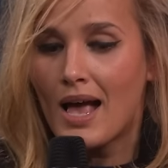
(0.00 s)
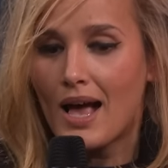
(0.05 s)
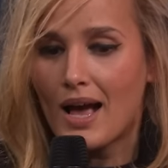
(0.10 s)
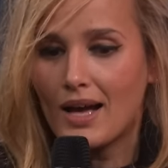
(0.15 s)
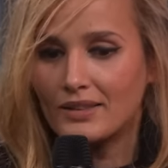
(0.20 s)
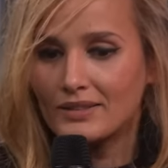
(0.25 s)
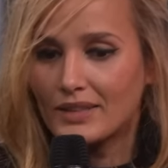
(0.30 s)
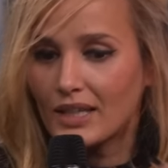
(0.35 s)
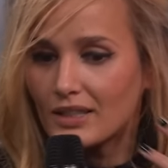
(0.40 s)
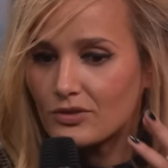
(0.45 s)

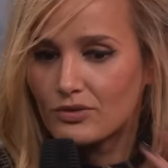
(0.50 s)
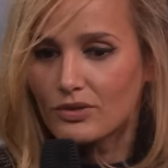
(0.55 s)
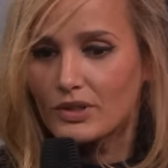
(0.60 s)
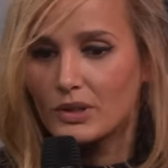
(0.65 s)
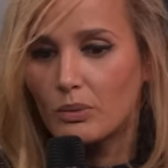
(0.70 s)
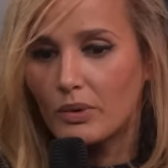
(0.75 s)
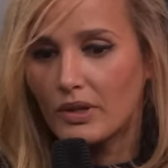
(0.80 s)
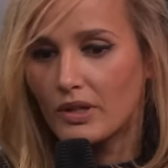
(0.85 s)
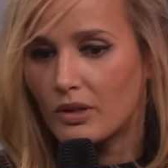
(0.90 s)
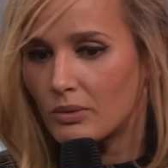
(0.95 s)
And that's
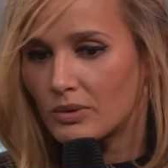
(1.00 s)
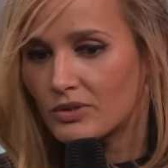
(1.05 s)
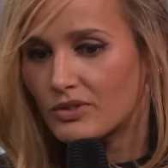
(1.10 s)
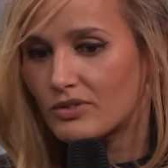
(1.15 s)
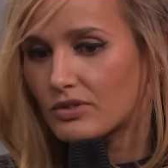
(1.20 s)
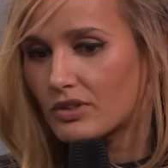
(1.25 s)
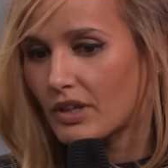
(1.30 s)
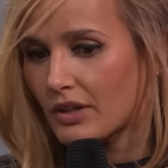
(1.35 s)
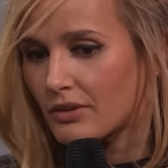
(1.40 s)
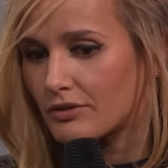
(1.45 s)
really what I want
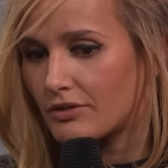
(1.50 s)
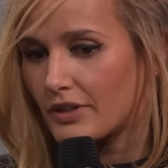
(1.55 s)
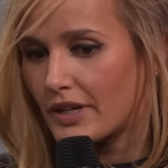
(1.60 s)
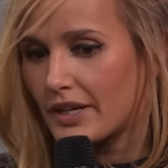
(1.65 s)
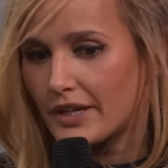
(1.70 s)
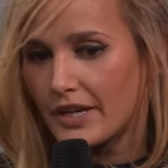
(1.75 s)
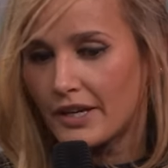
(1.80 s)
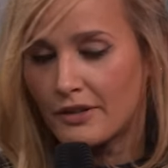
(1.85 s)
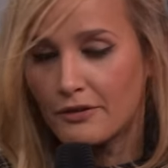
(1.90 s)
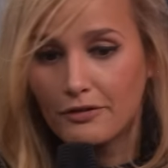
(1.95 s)
to
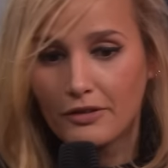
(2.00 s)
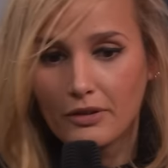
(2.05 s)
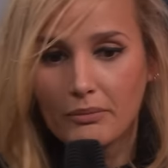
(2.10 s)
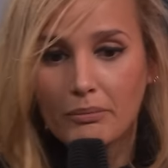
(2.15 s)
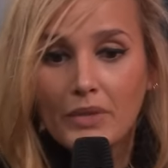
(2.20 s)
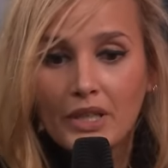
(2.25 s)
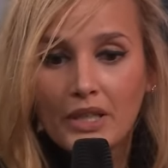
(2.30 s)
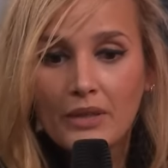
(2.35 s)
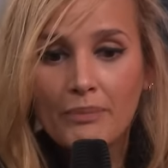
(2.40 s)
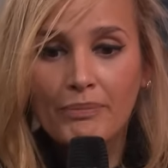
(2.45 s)
convey. And for
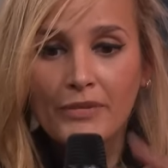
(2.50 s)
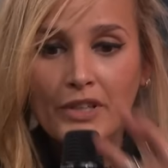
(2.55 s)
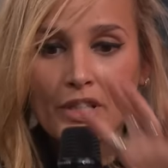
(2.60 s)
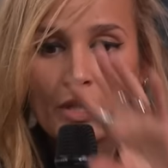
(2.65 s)
me,